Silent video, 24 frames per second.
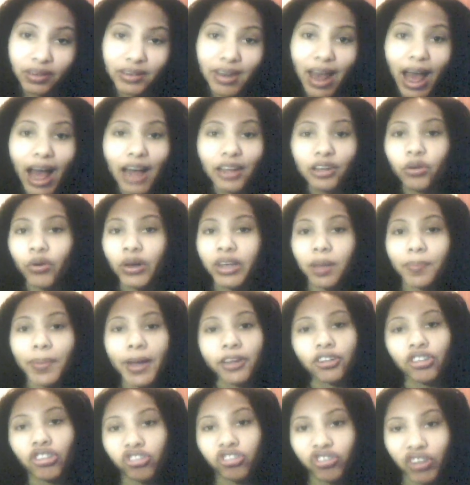not going
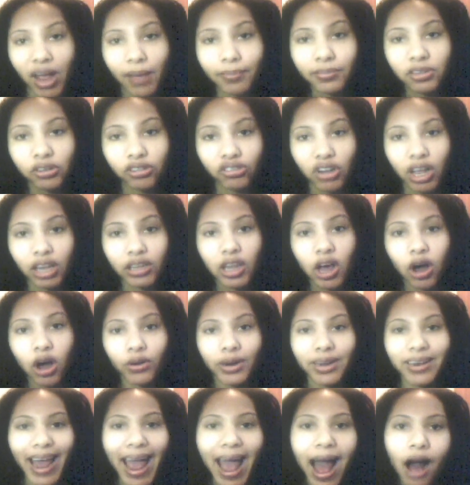about your job search
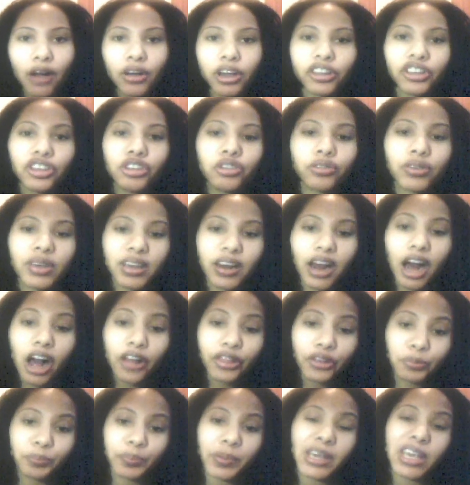alone, and how can you get
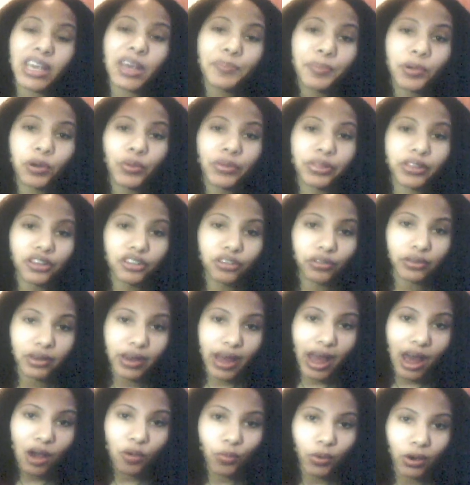other people within your
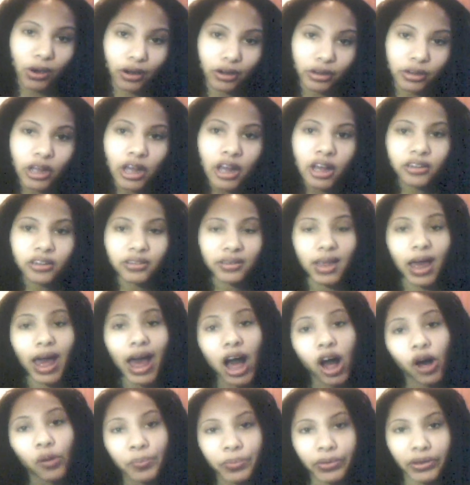network to
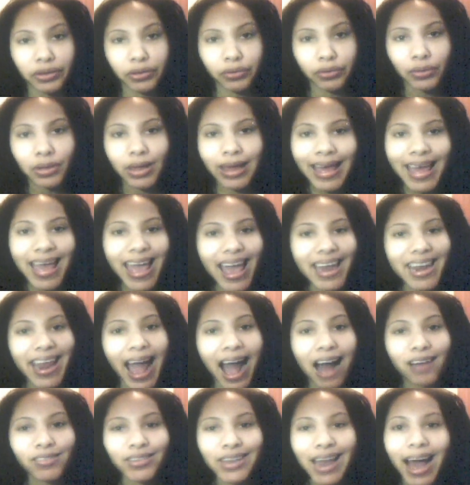help you, and
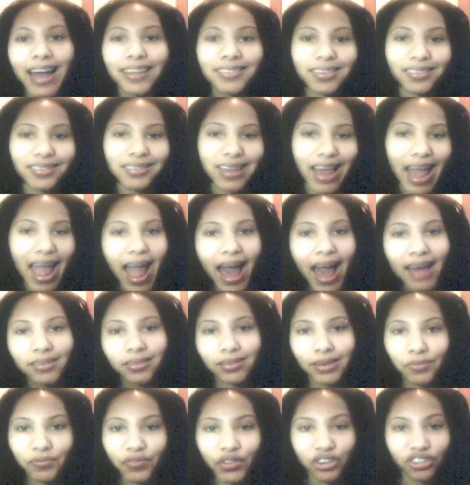how not just to
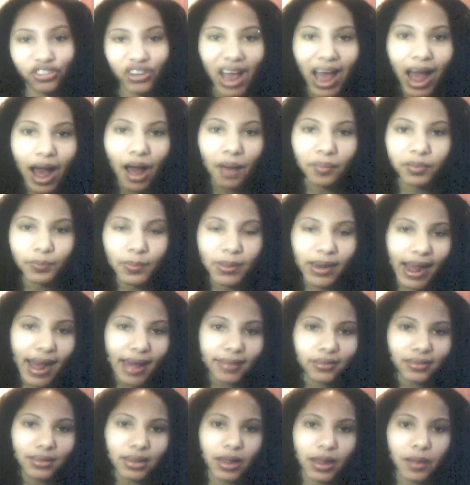ask them for jobs, but
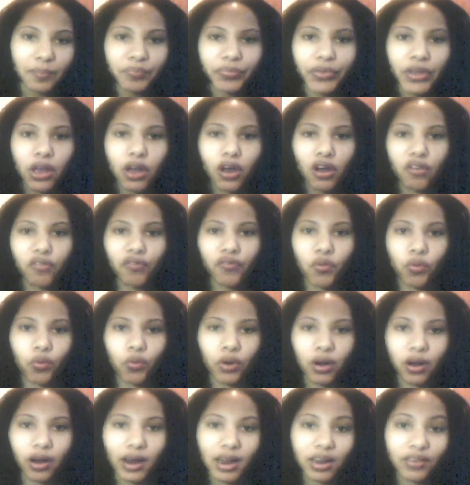ask them
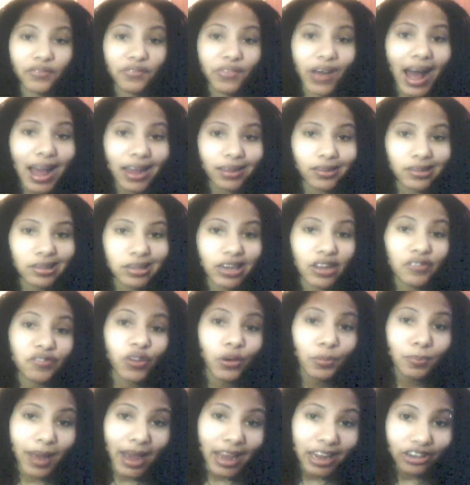for advice and
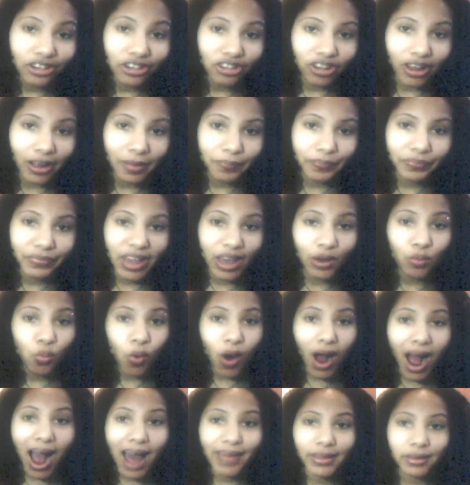information, and
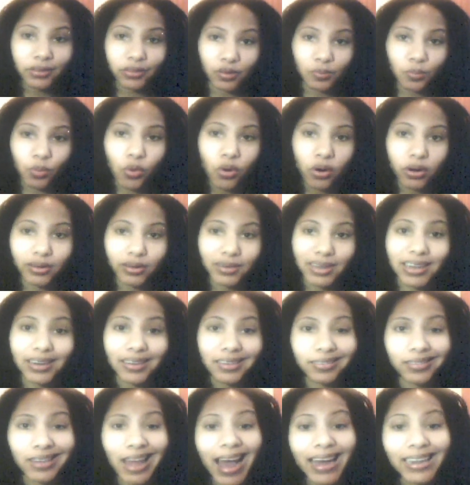why that's important
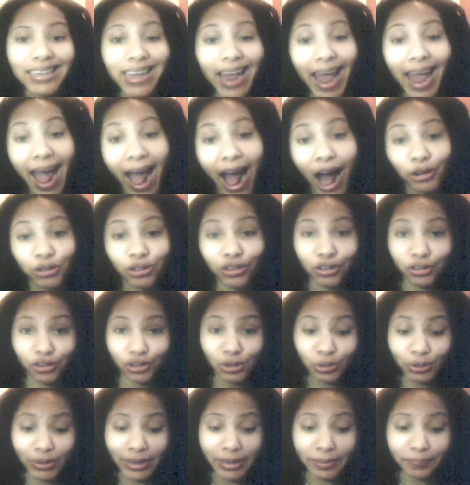and exactly how to
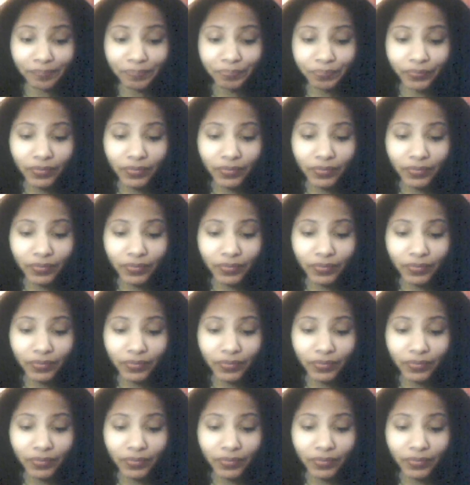do it.